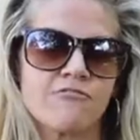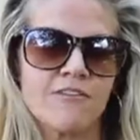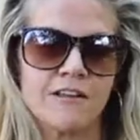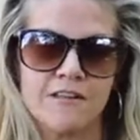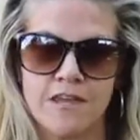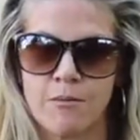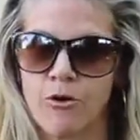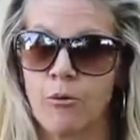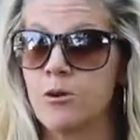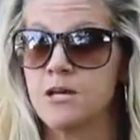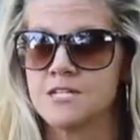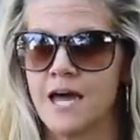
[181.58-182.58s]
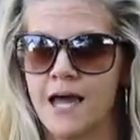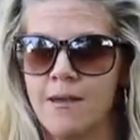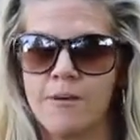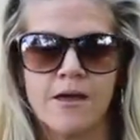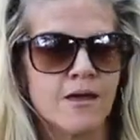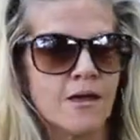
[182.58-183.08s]
fill in the appropriate
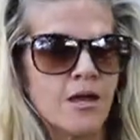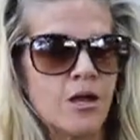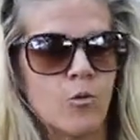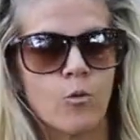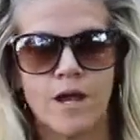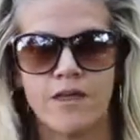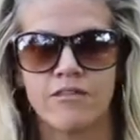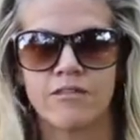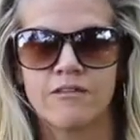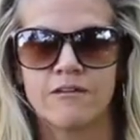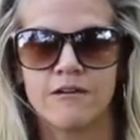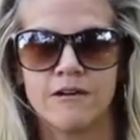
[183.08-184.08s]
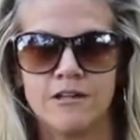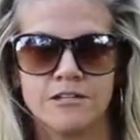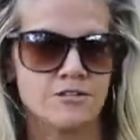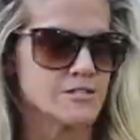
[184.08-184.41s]
time with a little